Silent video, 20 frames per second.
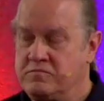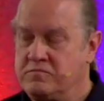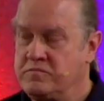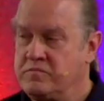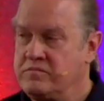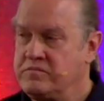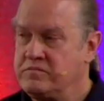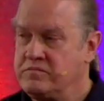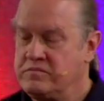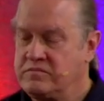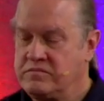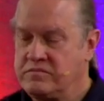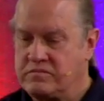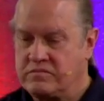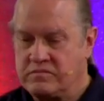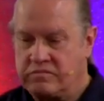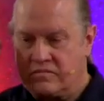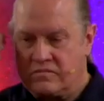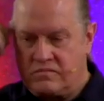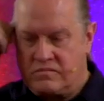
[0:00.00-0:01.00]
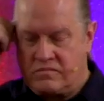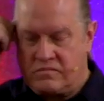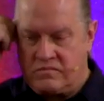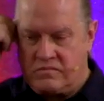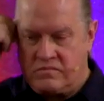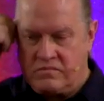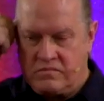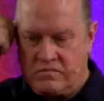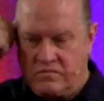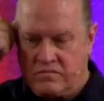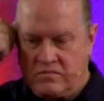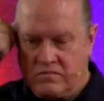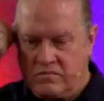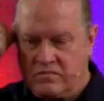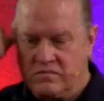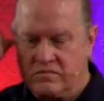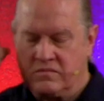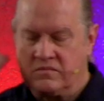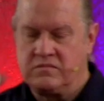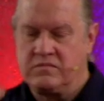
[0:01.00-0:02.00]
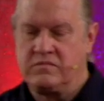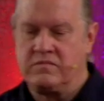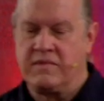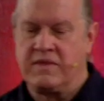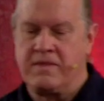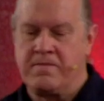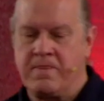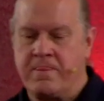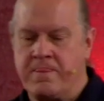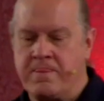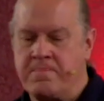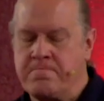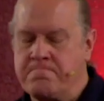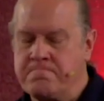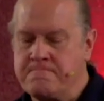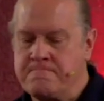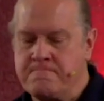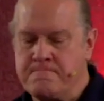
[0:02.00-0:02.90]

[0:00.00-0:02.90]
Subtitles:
Nothing is said.